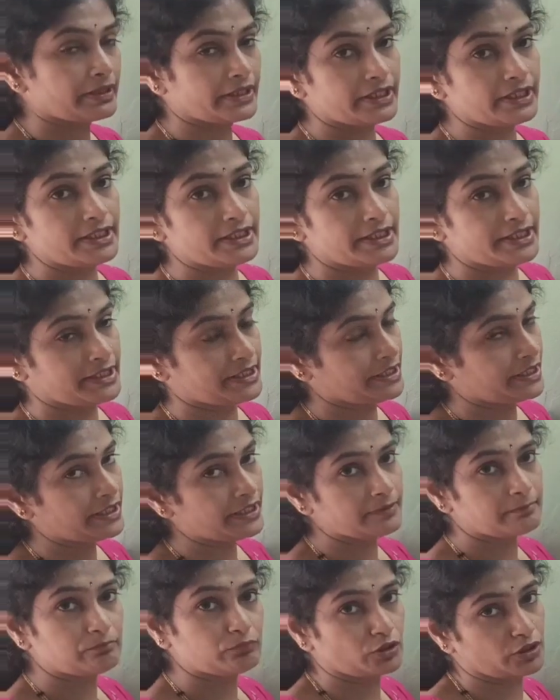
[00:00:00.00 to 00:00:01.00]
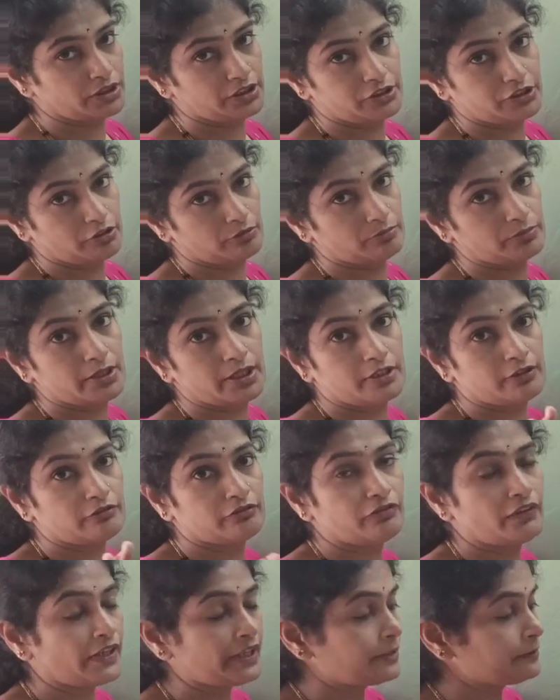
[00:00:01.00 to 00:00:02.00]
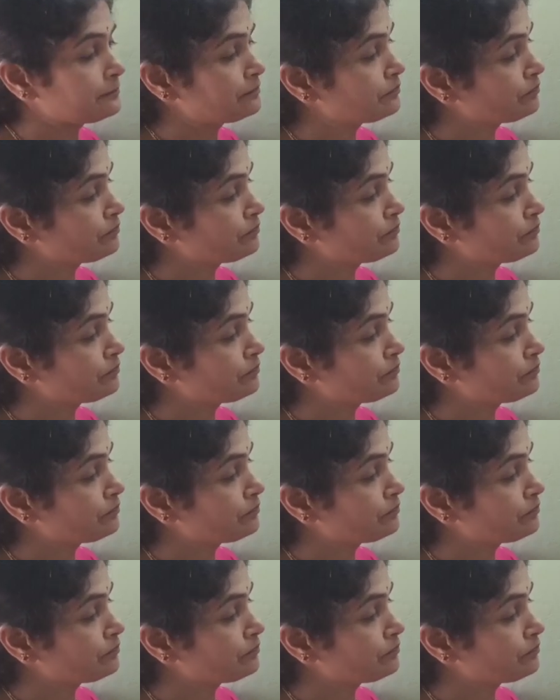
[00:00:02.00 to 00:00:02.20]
a linear polynomial. Fine.